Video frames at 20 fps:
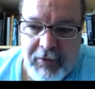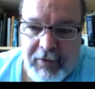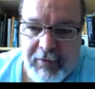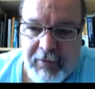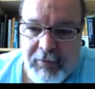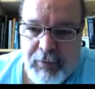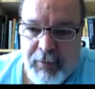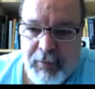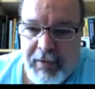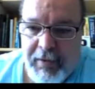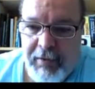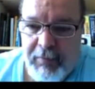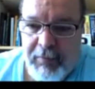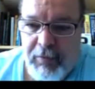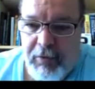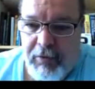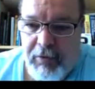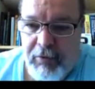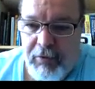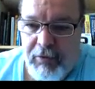and he was wearing
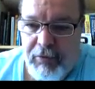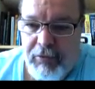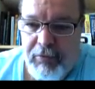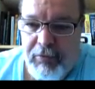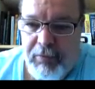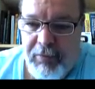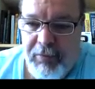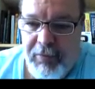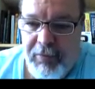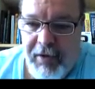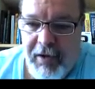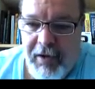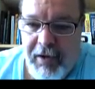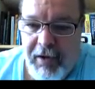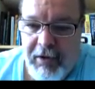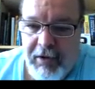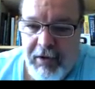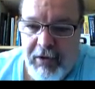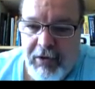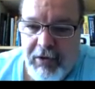one of those
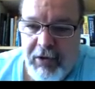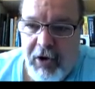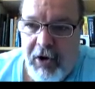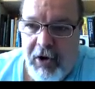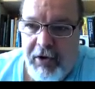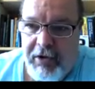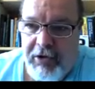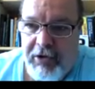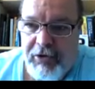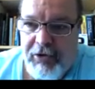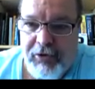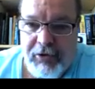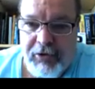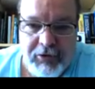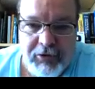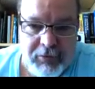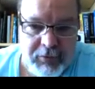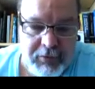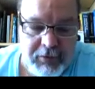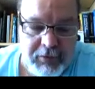uh, gaudy
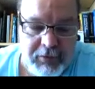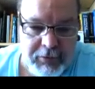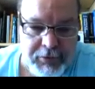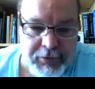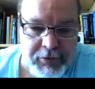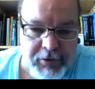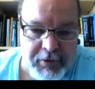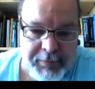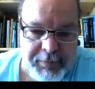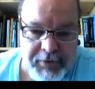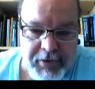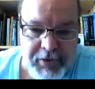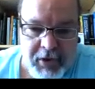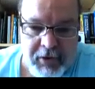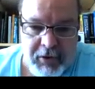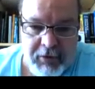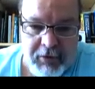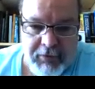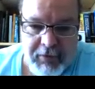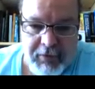shirts with little strippers
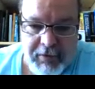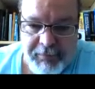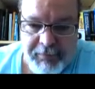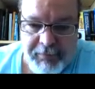all over it,